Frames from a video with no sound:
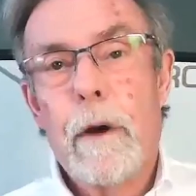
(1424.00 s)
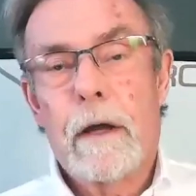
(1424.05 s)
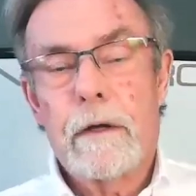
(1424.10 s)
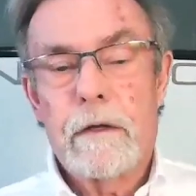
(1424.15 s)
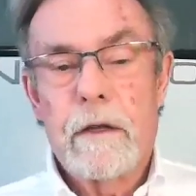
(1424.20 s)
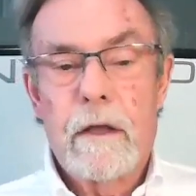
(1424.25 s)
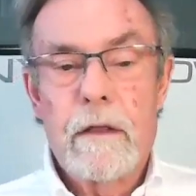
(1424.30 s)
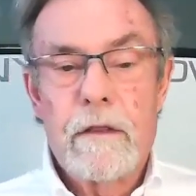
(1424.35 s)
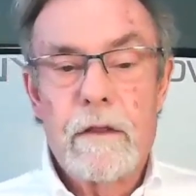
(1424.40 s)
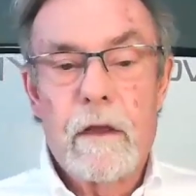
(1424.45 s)

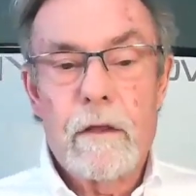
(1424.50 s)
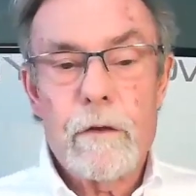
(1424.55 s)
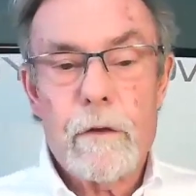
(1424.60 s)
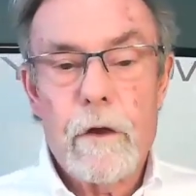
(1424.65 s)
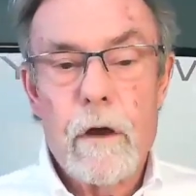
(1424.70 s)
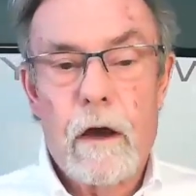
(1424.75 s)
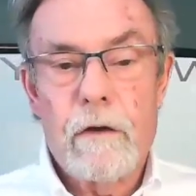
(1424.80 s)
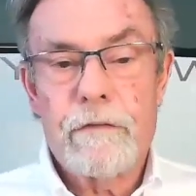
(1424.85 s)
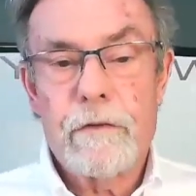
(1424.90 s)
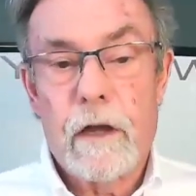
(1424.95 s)
But the
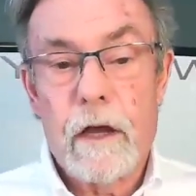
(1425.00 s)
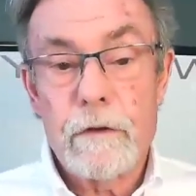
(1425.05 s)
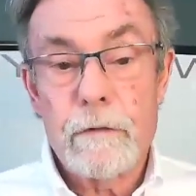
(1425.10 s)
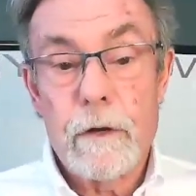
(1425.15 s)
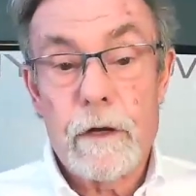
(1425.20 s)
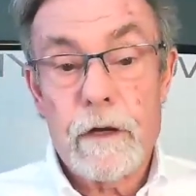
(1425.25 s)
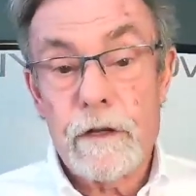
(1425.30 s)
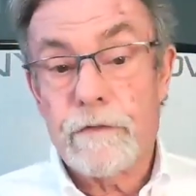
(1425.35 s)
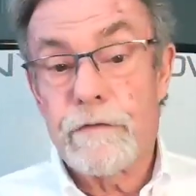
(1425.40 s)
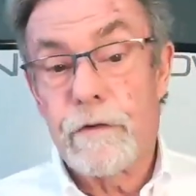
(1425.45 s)
other coffee I
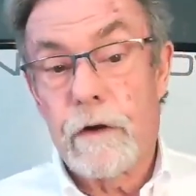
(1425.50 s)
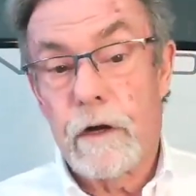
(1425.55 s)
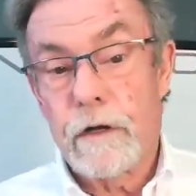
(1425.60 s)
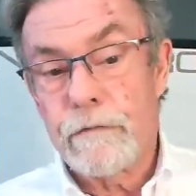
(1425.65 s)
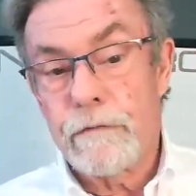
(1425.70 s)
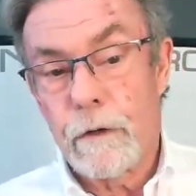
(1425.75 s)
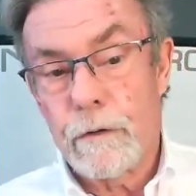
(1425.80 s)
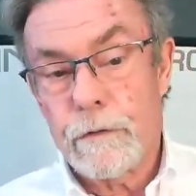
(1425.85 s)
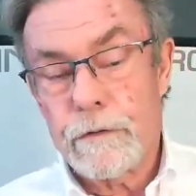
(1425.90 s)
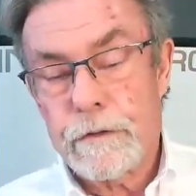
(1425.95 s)
drink is
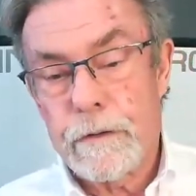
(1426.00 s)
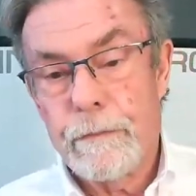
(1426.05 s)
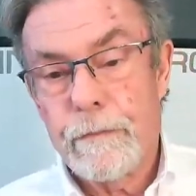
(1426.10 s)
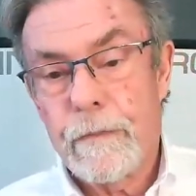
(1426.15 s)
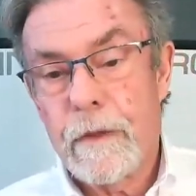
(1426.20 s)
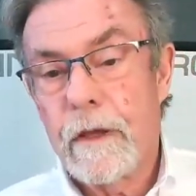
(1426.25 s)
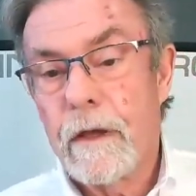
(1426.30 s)
French roast.